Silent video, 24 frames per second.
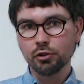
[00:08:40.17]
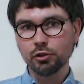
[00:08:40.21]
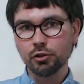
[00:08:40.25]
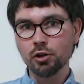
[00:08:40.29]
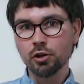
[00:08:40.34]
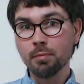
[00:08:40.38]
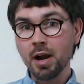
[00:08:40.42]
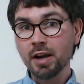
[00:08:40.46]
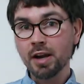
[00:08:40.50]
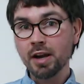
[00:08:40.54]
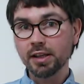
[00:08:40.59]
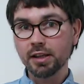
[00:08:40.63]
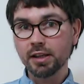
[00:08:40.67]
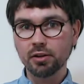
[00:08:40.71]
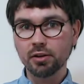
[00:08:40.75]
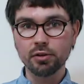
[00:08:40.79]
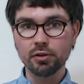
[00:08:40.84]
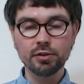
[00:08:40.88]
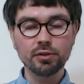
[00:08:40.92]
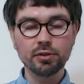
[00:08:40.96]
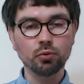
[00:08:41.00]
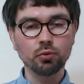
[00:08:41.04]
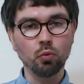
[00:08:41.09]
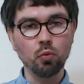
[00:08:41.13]
Your money
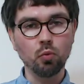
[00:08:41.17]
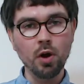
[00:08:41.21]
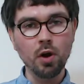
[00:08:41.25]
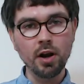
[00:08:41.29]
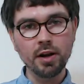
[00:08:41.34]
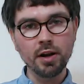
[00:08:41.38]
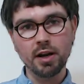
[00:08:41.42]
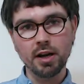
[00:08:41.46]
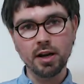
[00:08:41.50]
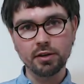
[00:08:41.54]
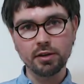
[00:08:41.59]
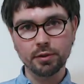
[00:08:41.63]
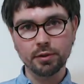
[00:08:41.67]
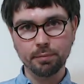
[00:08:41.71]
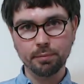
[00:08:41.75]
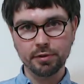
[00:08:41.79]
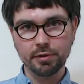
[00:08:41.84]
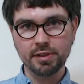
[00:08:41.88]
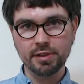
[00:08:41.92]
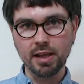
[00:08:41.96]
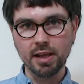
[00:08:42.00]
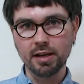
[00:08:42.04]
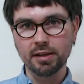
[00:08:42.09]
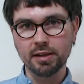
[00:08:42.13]
goes to
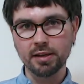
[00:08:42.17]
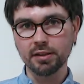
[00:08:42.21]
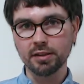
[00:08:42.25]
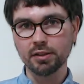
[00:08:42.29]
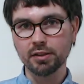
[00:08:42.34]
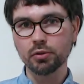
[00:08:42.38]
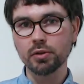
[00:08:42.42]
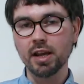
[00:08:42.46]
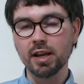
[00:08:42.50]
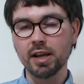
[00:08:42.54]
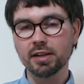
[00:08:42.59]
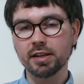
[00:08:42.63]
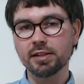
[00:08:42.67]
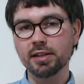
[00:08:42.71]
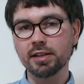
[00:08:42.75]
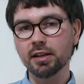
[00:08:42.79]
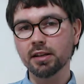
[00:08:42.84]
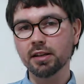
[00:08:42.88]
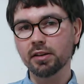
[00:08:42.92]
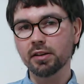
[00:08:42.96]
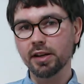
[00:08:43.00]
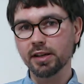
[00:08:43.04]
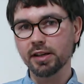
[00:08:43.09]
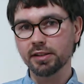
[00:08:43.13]
100% into
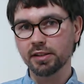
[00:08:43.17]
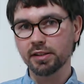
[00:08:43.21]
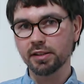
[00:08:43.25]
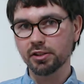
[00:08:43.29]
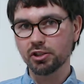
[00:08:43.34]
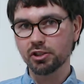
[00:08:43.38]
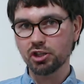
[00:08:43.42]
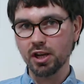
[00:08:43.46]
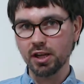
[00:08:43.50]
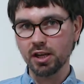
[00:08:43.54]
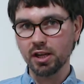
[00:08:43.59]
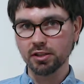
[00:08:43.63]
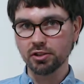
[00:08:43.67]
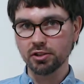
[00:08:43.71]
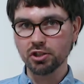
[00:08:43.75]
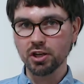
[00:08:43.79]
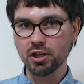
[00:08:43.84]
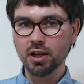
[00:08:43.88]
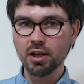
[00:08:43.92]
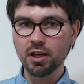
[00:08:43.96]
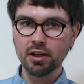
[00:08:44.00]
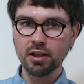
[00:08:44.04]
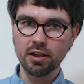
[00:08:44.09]
accelerating change